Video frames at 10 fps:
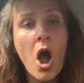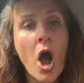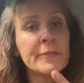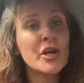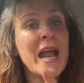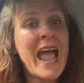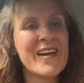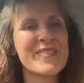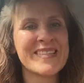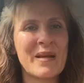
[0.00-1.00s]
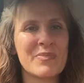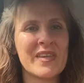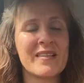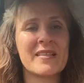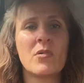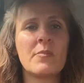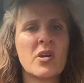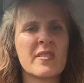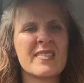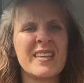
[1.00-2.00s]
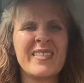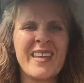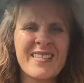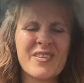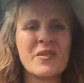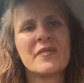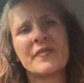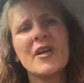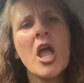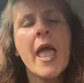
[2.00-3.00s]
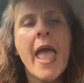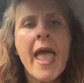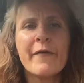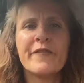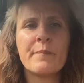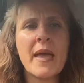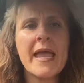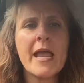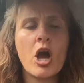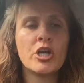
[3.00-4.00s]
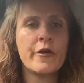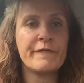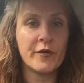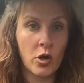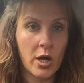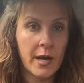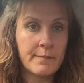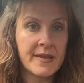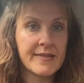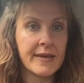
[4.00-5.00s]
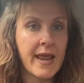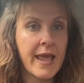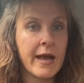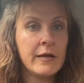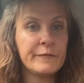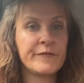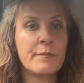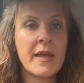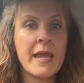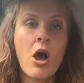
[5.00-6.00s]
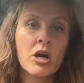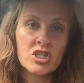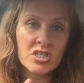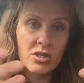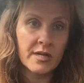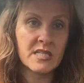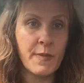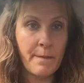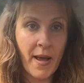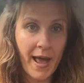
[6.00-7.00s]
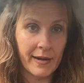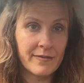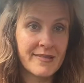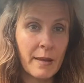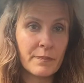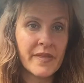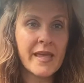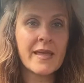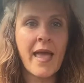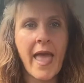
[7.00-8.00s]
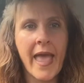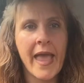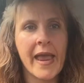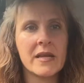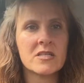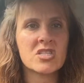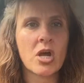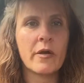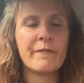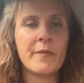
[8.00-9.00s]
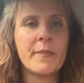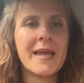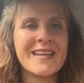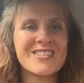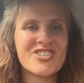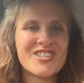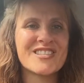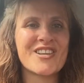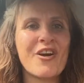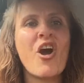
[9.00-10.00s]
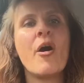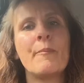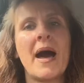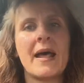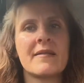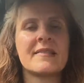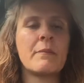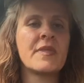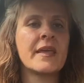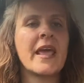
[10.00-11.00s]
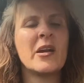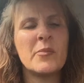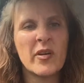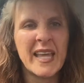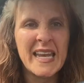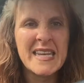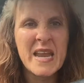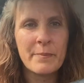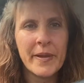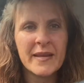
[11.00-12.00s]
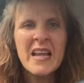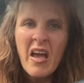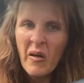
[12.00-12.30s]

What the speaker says: I'm going to have something, so I'm not sitting there sort of, for me, I don't feel like I'm missing out. For me, I just like to be part of something. And so for me, it's just so I'm part of something and I'm not getting nitpicked.